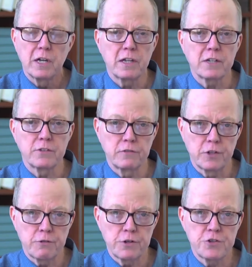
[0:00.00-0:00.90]
lots of
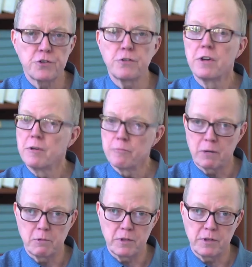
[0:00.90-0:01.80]
literature,
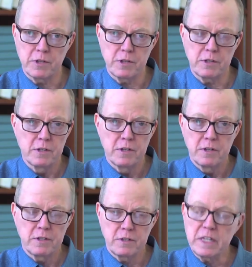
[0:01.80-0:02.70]
probably the
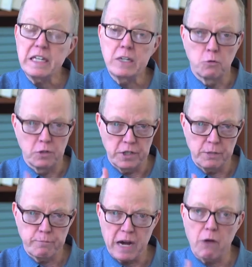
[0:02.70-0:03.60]

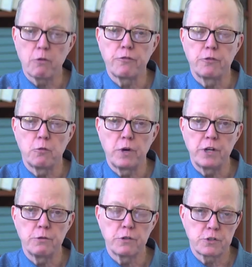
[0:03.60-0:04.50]
equally powerful
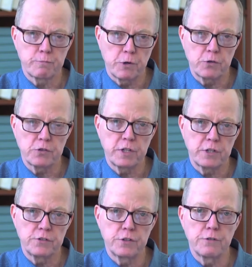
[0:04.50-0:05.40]
way to expose
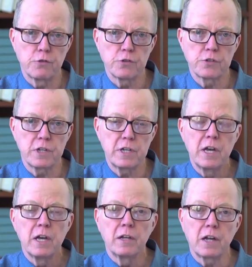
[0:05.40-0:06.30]
kids to diversity,
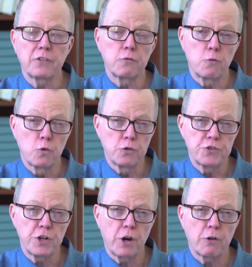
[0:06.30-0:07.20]
lots of world
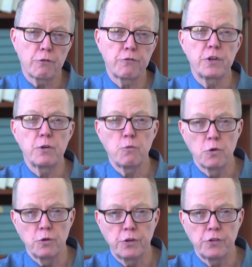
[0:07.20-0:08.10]
geography,
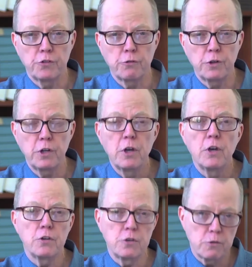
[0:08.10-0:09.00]
world history,
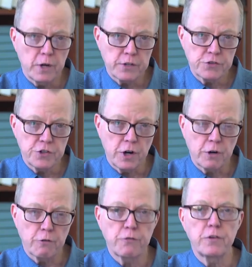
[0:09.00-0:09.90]
U.S.
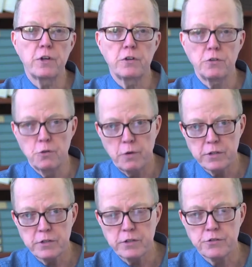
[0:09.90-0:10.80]
geography,
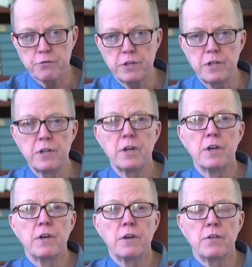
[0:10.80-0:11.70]
U.S. history.
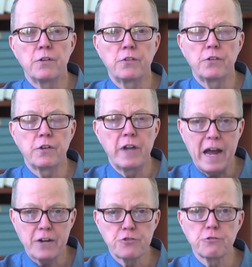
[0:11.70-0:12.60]
This is a
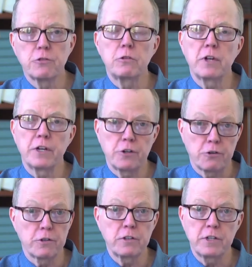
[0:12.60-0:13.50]
natural and
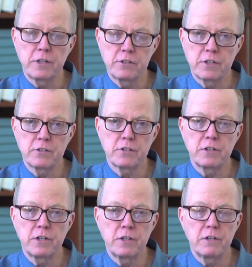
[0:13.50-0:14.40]
currently
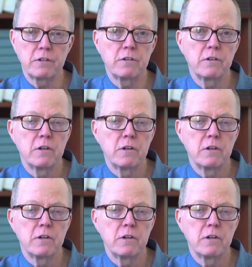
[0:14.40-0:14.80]
existing